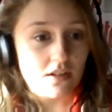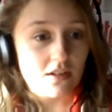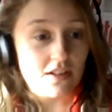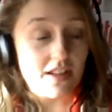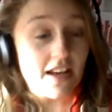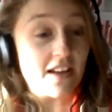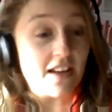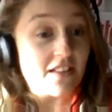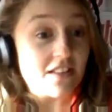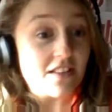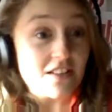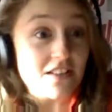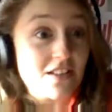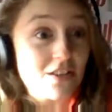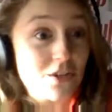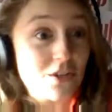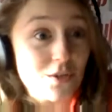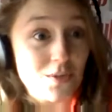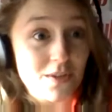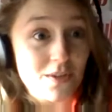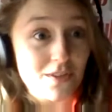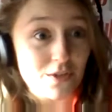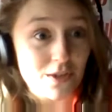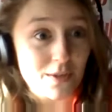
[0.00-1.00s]
Yeah, they teach
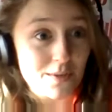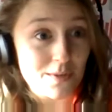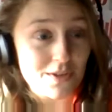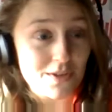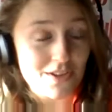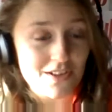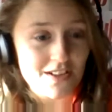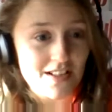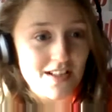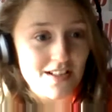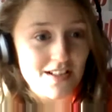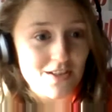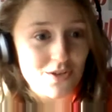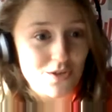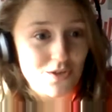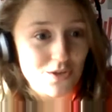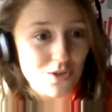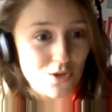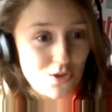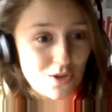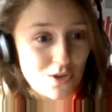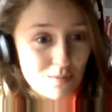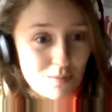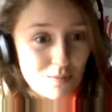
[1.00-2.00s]
24 hours a day, so
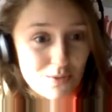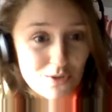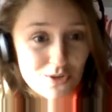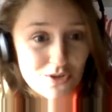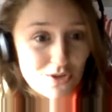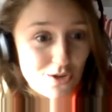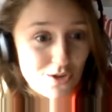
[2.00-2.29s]
you can book